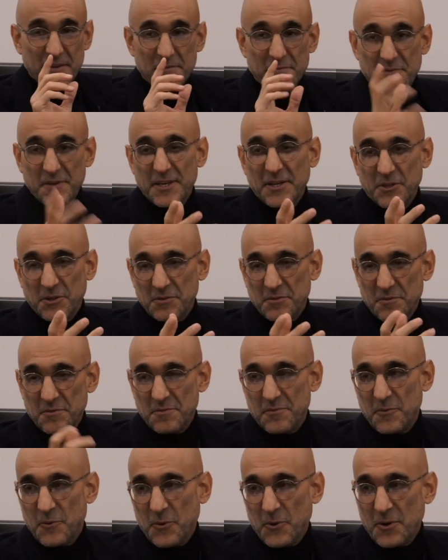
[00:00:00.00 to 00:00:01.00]
feel
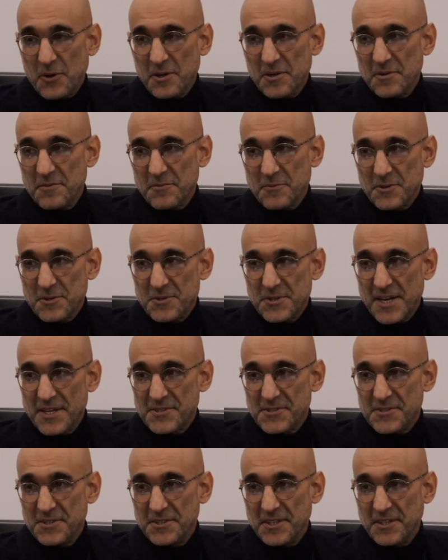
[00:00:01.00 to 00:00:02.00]
for
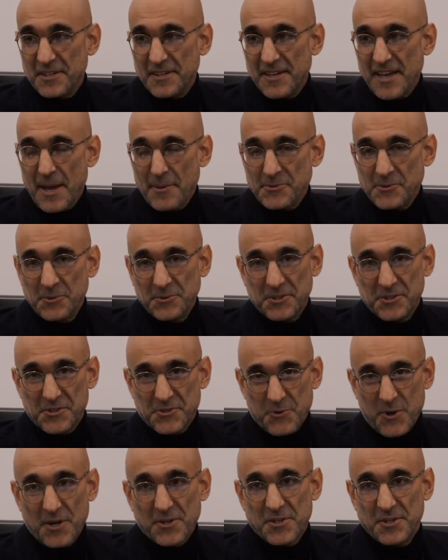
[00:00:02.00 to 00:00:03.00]
jets and the absolute
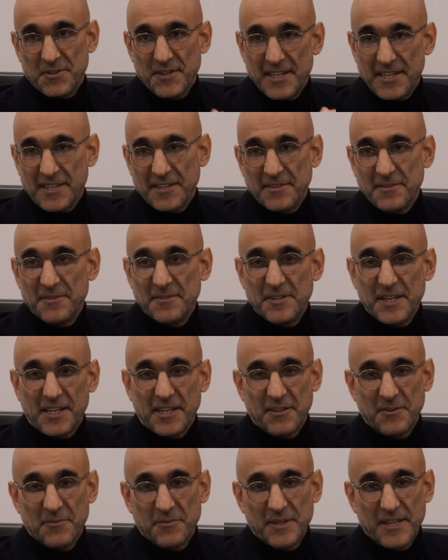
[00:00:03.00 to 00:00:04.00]
destruction they can
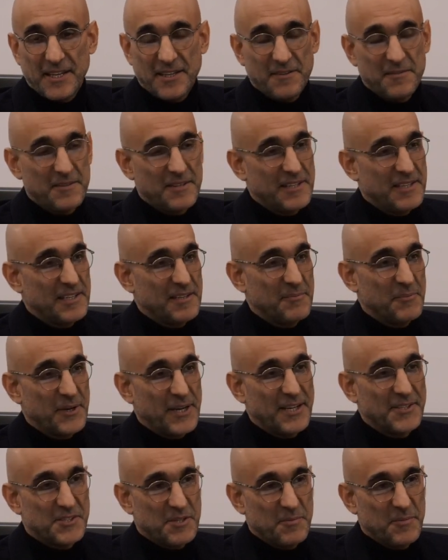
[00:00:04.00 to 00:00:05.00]

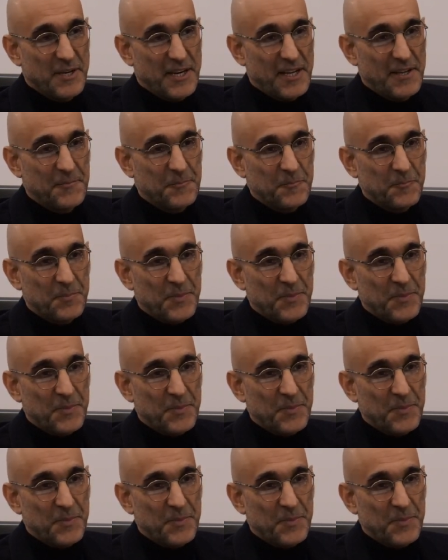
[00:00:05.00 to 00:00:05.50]
bring on somebody.